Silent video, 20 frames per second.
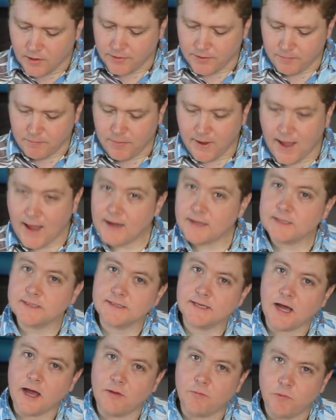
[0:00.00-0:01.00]
on the back
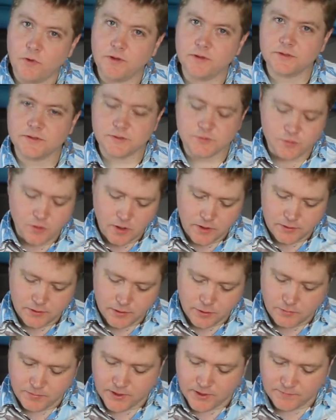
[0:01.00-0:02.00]
side, well, let's draw a
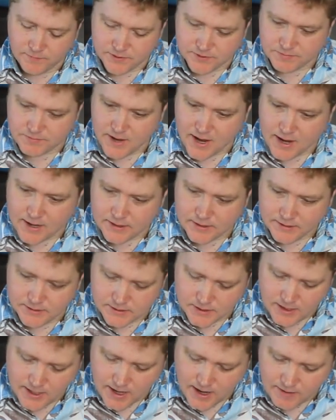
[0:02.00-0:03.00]
little bit of his back. He's
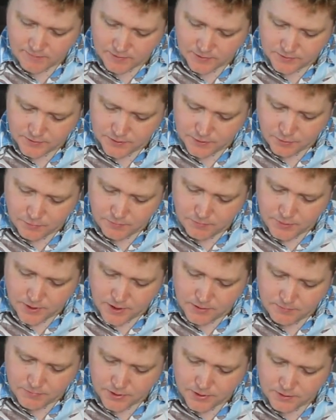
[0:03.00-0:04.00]
going to have a little
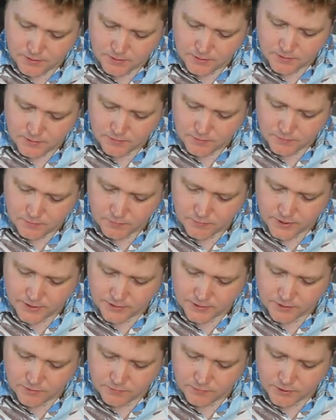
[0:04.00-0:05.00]
bump
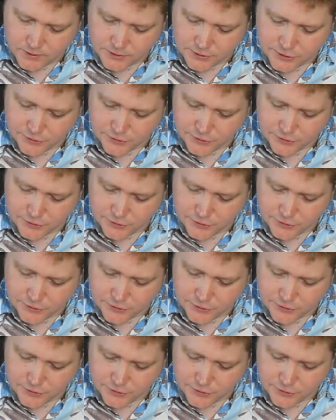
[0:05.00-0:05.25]
right there where his